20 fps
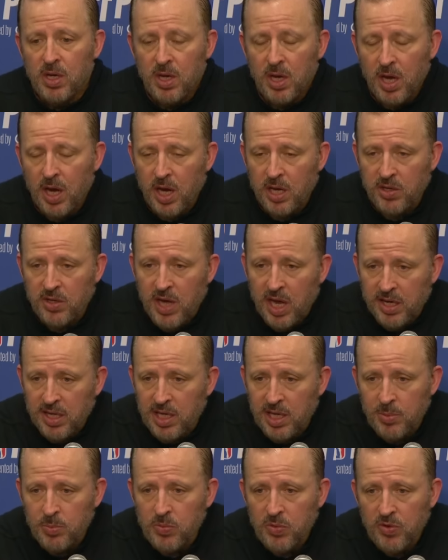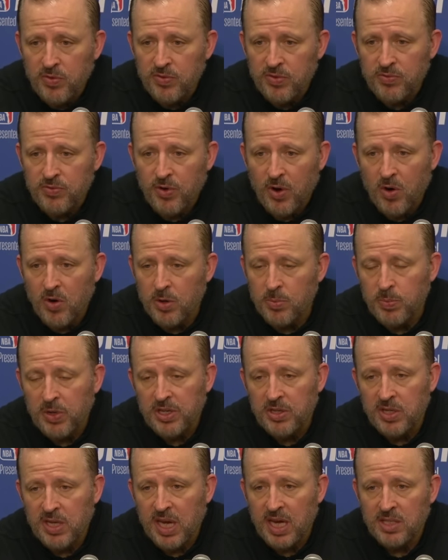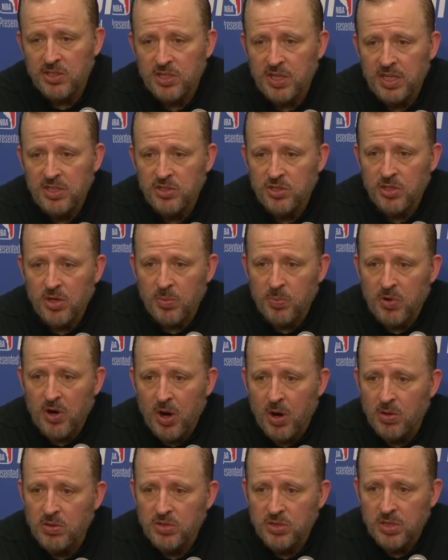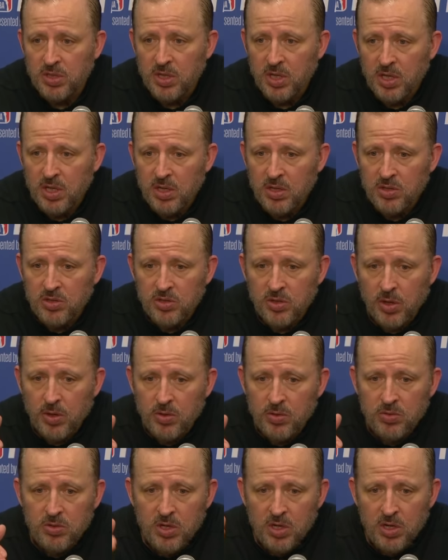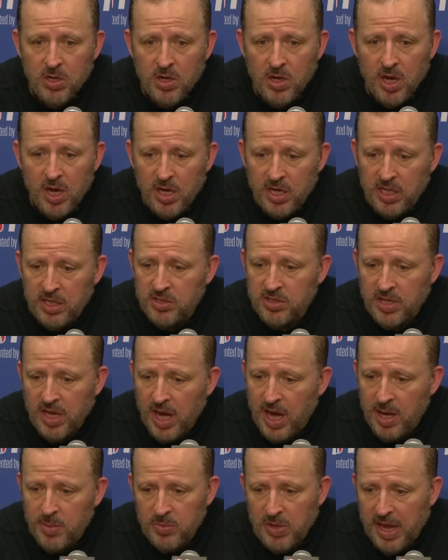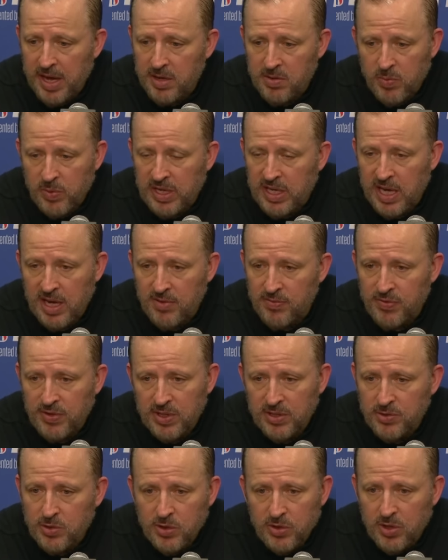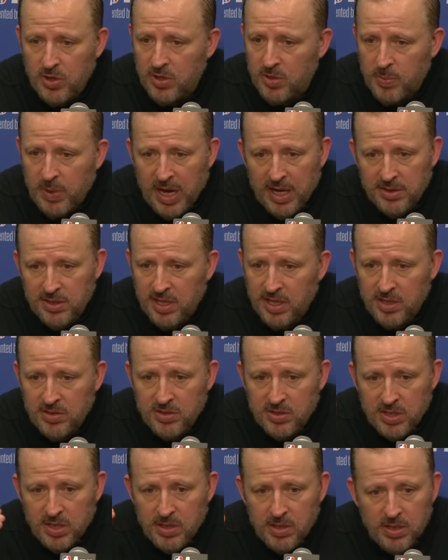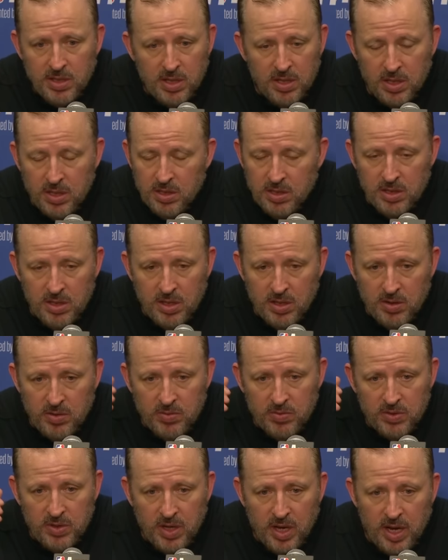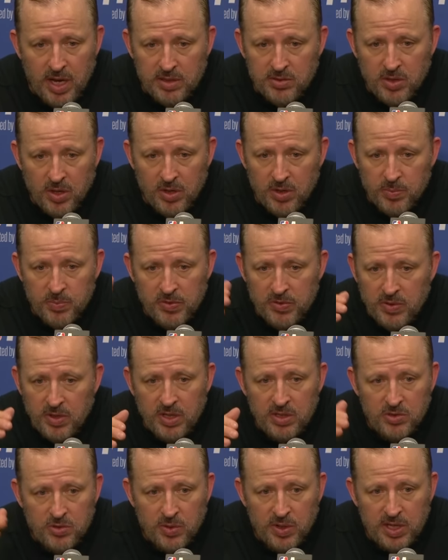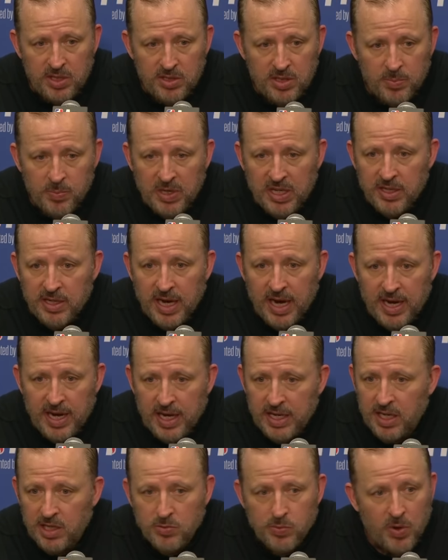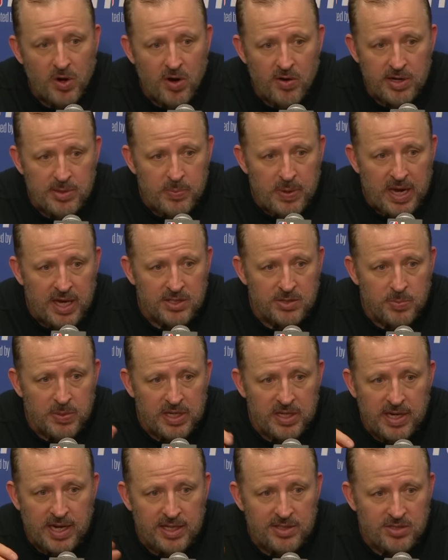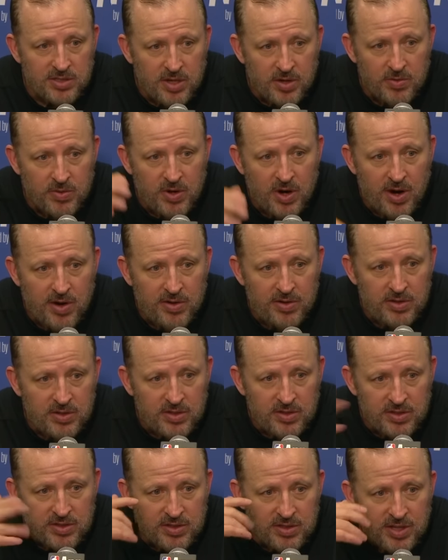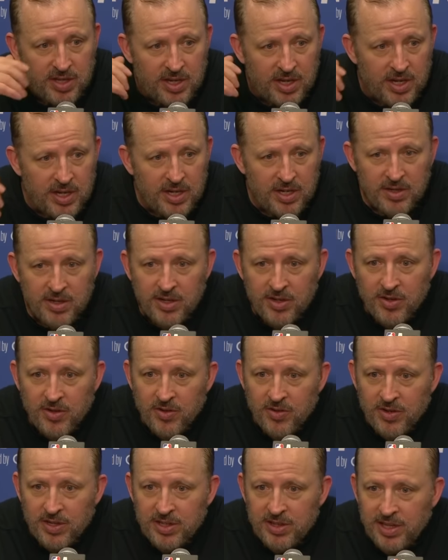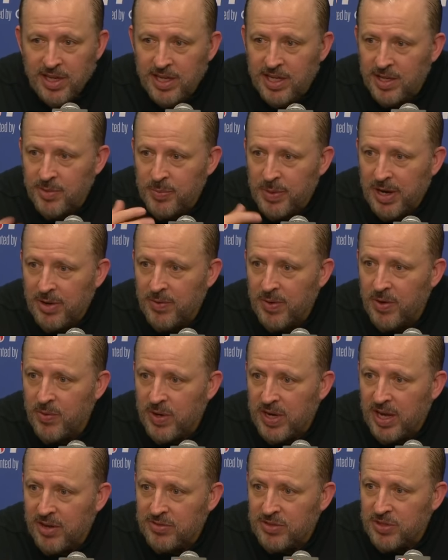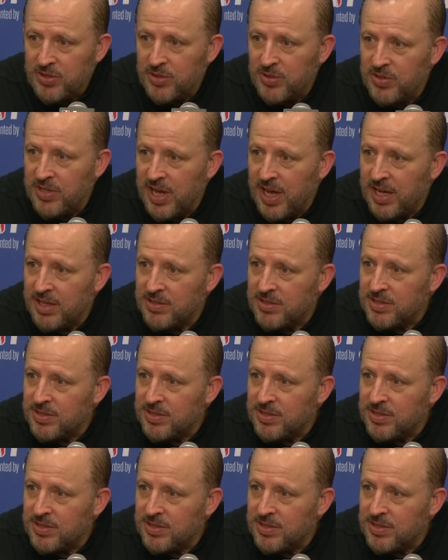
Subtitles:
and you got to keep moving forward, but you can't change your approach. So each game, like, we can't feel too good about this. You know, I told them, enjoy it to midnight. I guess we're already past midnight, so we're thinking about what we have to do next.